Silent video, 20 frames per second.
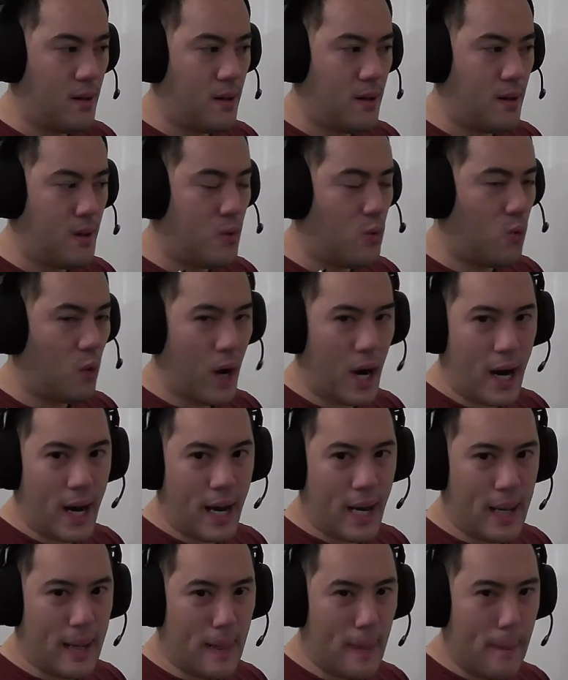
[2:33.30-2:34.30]

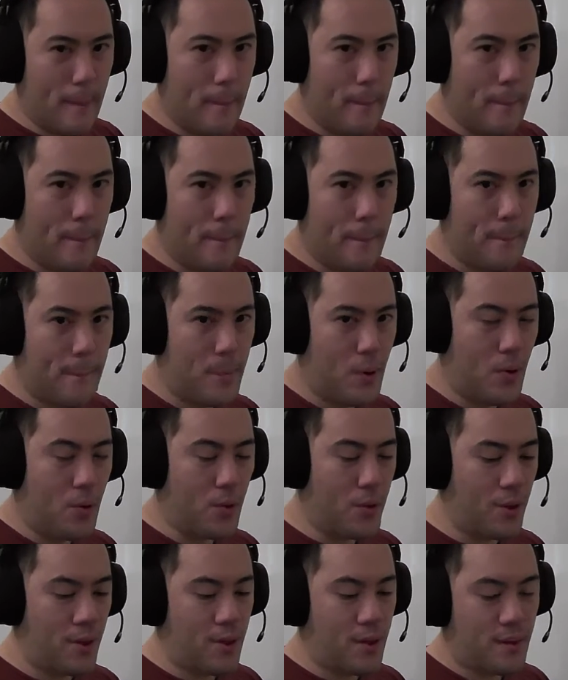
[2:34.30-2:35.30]
Why
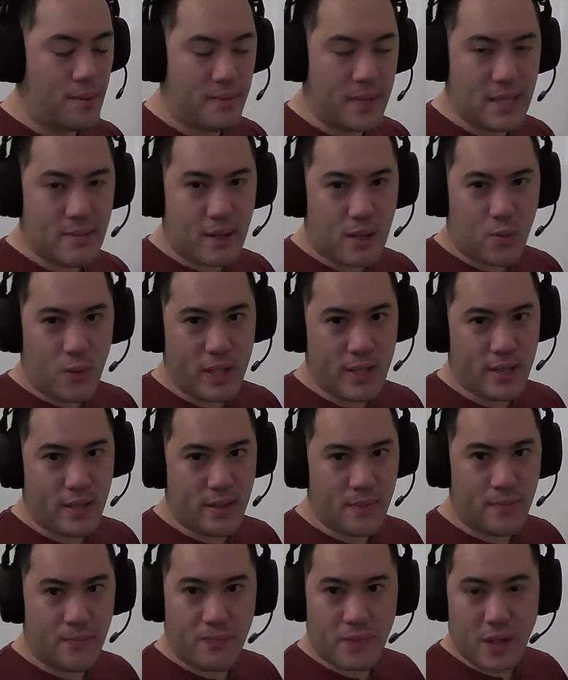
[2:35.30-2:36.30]
both? That's my
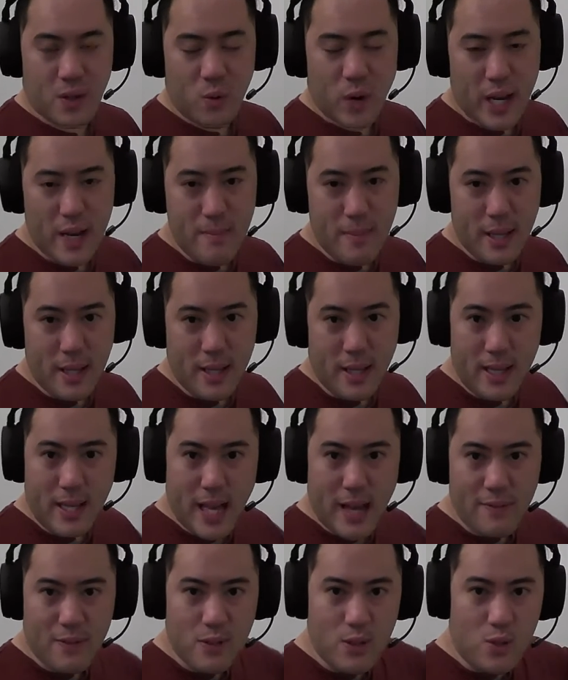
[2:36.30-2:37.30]
question. Why did Millikan
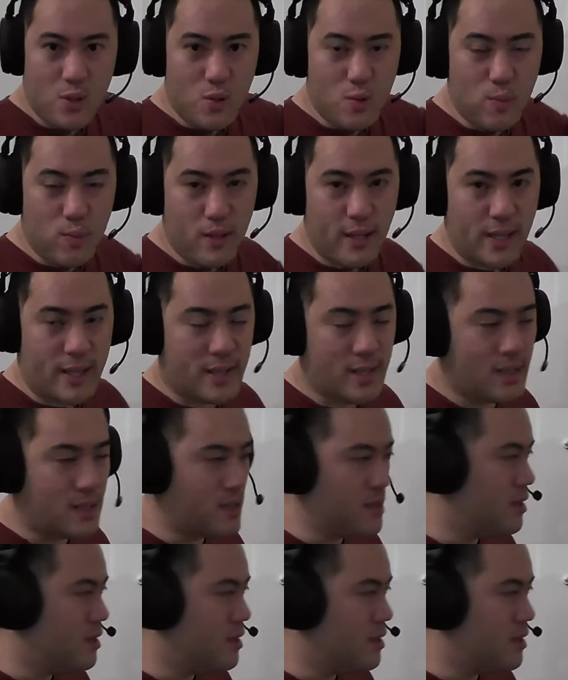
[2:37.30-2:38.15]
have two plates?